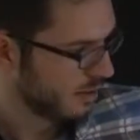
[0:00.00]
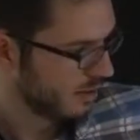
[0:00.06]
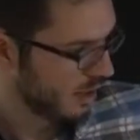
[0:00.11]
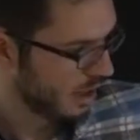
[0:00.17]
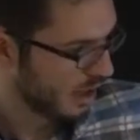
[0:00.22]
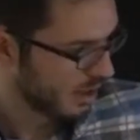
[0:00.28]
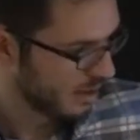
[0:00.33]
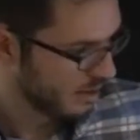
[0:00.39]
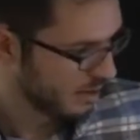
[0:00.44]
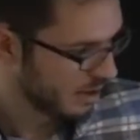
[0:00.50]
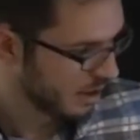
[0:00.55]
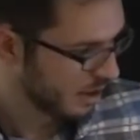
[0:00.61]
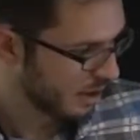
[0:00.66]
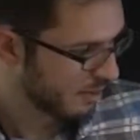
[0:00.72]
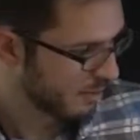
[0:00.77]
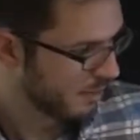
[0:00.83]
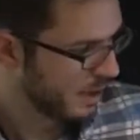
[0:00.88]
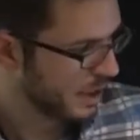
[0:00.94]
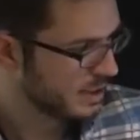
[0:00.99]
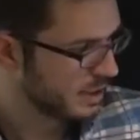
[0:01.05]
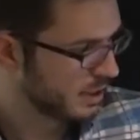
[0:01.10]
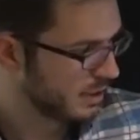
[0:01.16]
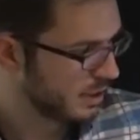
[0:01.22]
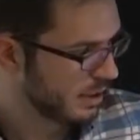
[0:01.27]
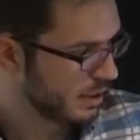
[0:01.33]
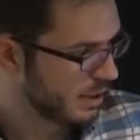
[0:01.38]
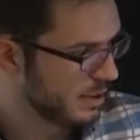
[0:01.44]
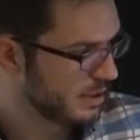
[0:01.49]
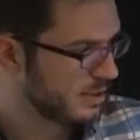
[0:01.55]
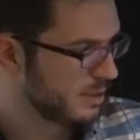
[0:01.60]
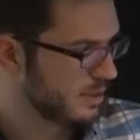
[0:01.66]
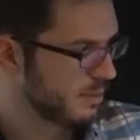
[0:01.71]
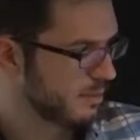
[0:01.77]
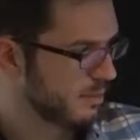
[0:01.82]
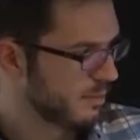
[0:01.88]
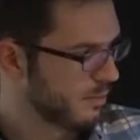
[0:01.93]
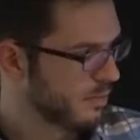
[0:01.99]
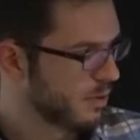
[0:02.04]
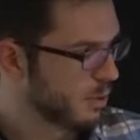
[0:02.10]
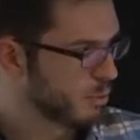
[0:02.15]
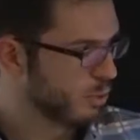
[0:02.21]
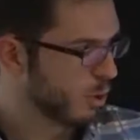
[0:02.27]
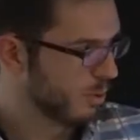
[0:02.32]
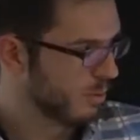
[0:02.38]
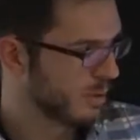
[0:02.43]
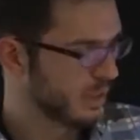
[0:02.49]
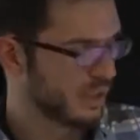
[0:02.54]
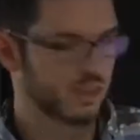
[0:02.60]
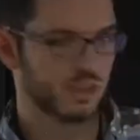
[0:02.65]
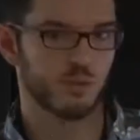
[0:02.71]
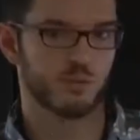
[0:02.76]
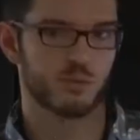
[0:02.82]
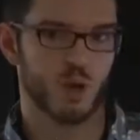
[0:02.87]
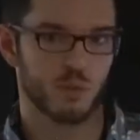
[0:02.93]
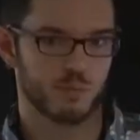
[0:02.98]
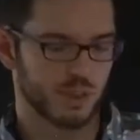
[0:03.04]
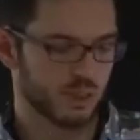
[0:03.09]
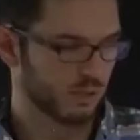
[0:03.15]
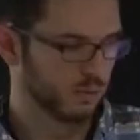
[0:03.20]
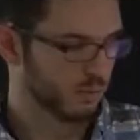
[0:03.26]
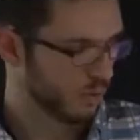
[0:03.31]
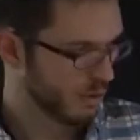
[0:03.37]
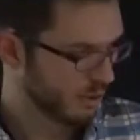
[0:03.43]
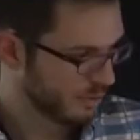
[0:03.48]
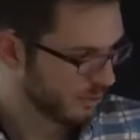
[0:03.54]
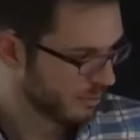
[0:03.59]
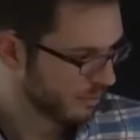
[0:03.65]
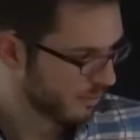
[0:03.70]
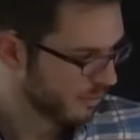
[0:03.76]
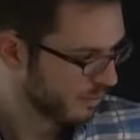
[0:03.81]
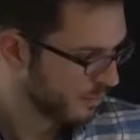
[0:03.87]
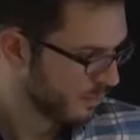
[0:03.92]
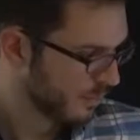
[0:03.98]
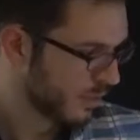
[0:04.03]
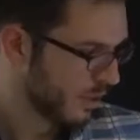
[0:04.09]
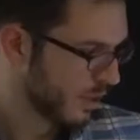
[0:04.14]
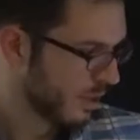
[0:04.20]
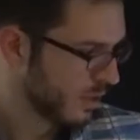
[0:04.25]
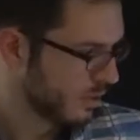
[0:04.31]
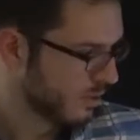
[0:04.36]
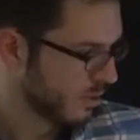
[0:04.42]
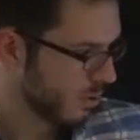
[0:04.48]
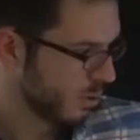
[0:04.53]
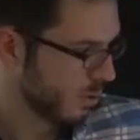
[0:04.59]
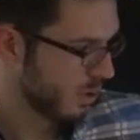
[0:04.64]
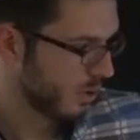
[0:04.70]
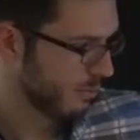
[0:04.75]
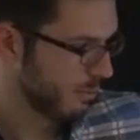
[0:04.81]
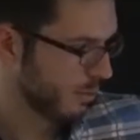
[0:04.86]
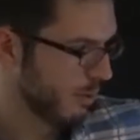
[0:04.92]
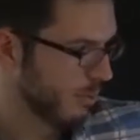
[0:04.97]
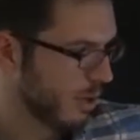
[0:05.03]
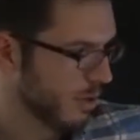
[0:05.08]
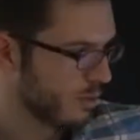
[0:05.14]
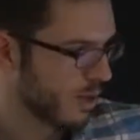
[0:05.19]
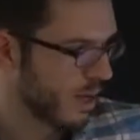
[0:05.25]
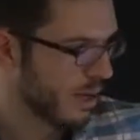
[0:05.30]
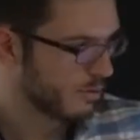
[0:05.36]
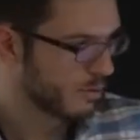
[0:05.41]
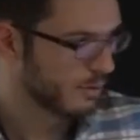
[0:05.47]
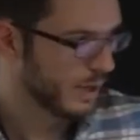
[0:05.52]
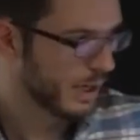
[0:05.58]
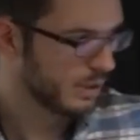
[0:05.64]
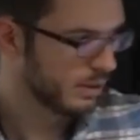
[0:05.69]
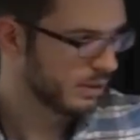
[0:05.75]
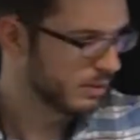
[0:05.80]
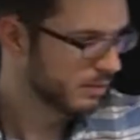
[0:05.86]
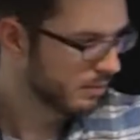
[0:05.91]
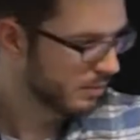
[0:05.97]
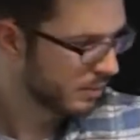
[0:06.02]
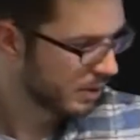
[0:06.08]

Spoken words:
that basically is the probability of copying a word. So if we want to have the final